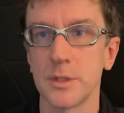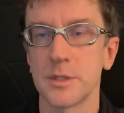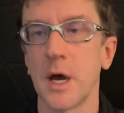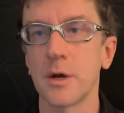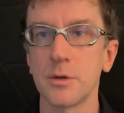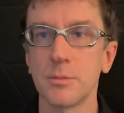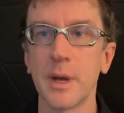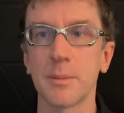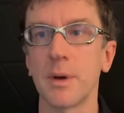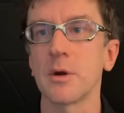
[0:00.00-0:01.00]
How do you
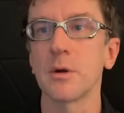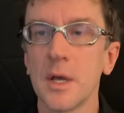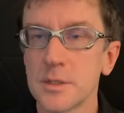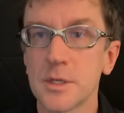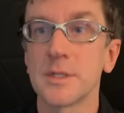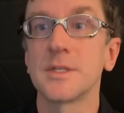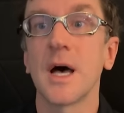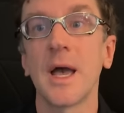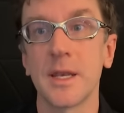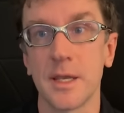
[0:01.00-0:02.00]
make better
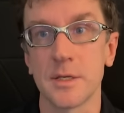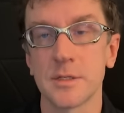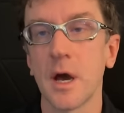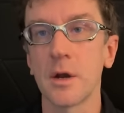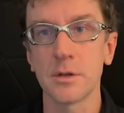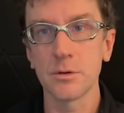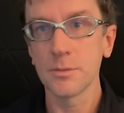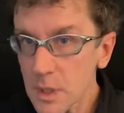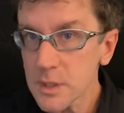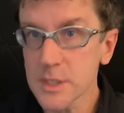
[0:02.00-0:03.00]
societies? How do you
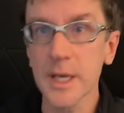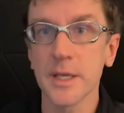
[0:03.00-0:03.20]
take